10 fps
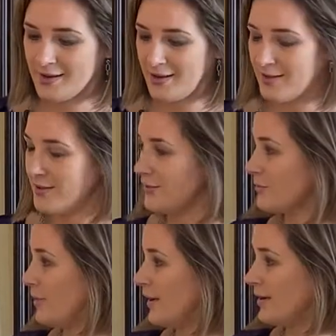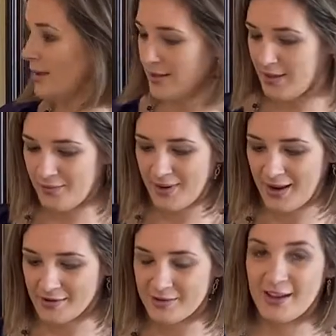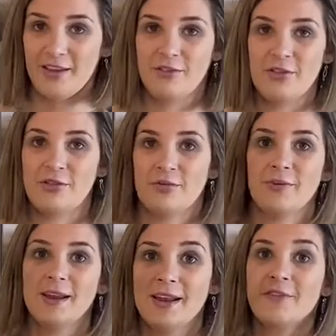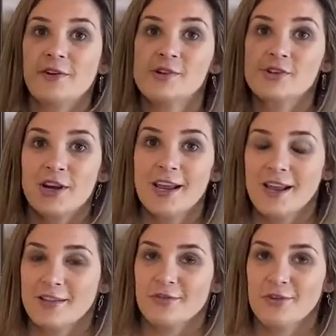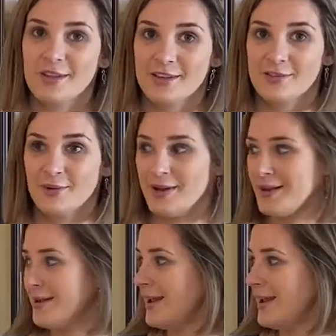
in this one that we actually gave you 3 different trinkets for this one,